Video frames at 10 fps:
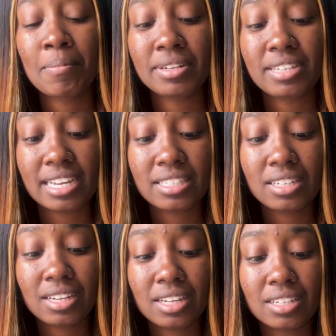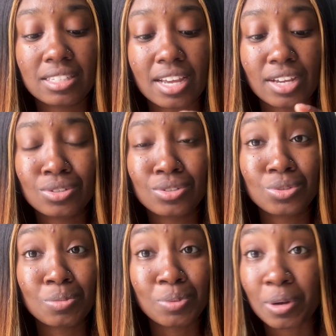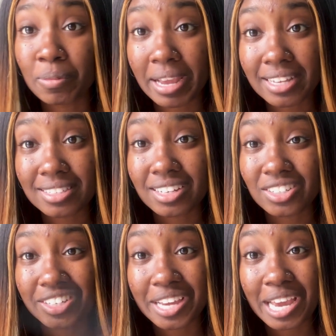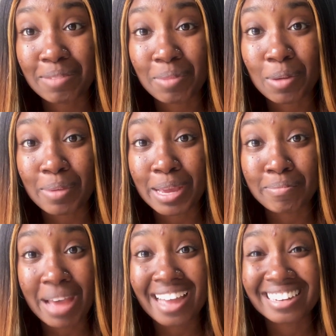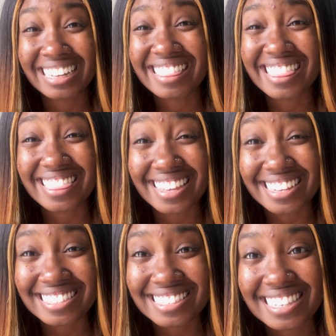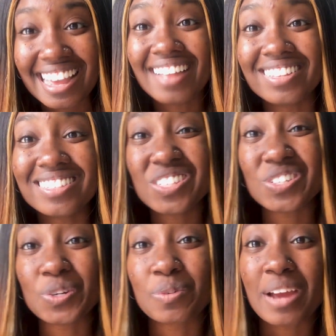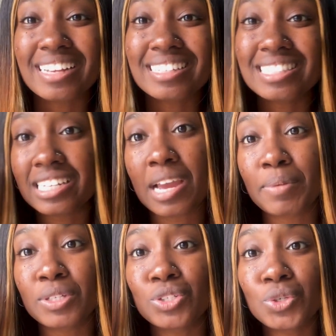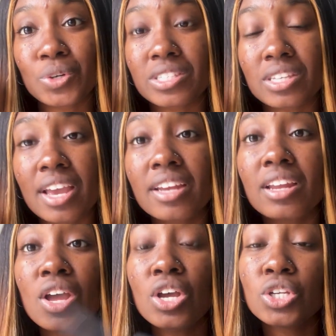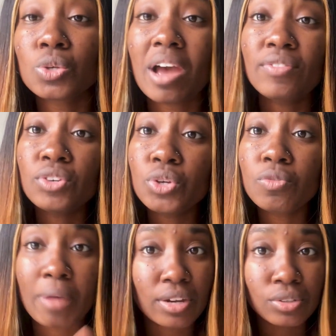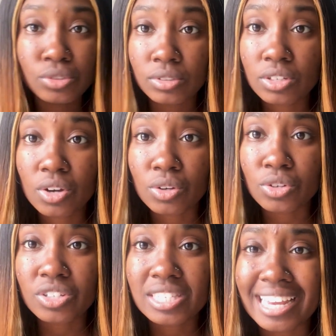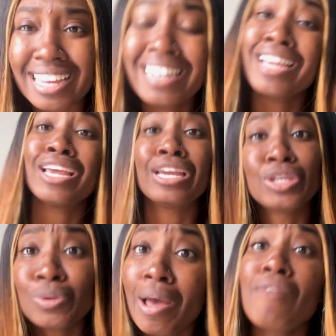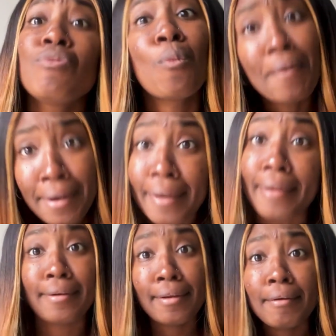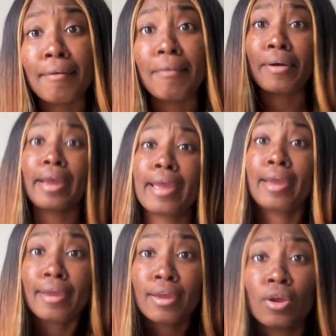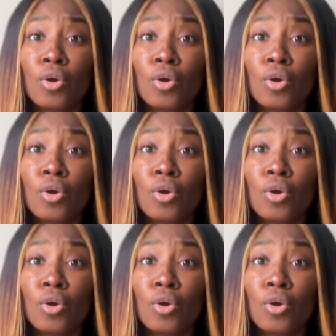but Daisy is like super amazing, and she came up and patented this. And this is a direct stamp into your skin. So after you bout, your skin, and you have won, okay?